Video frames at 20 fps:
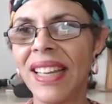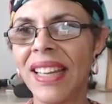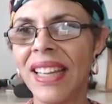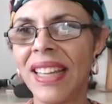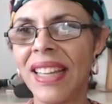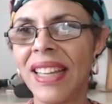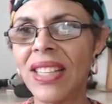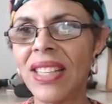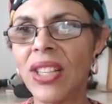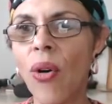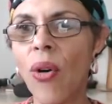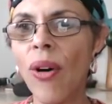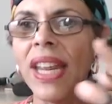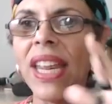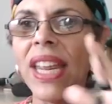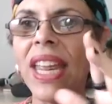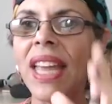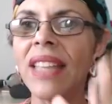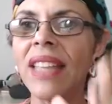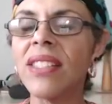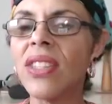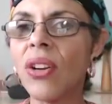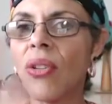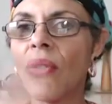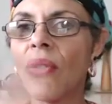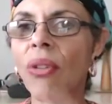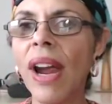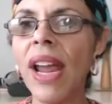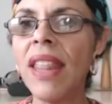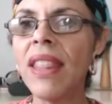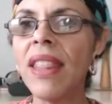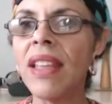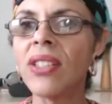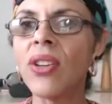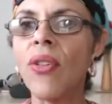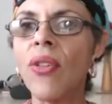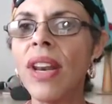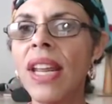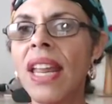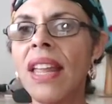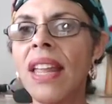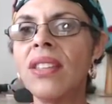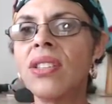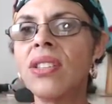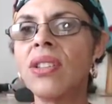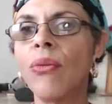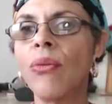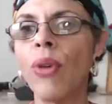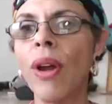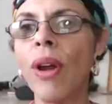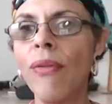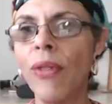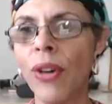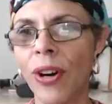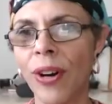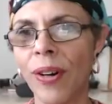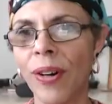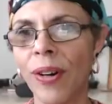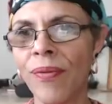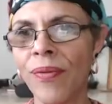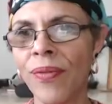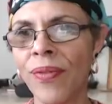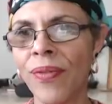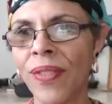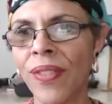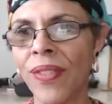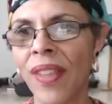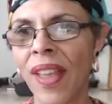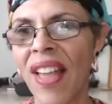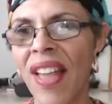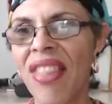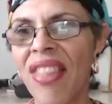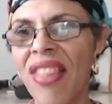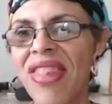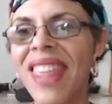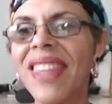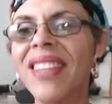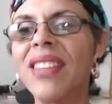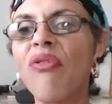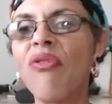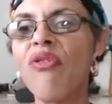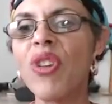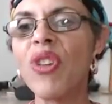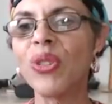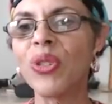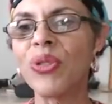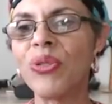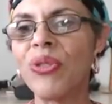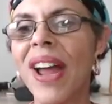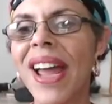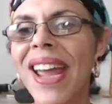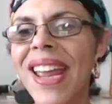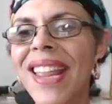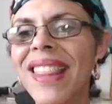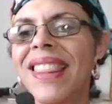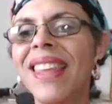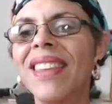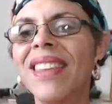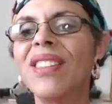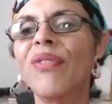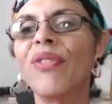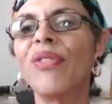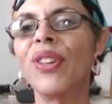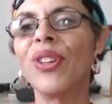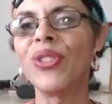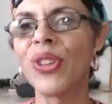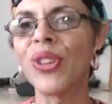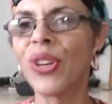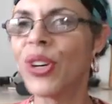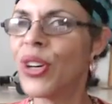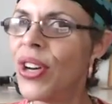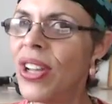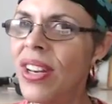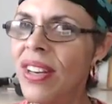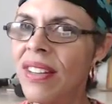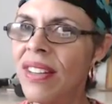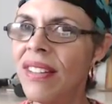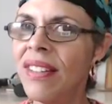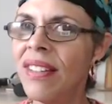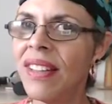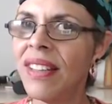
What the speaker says: That's going against the grain. That's going against the river. This feels right. This feels good.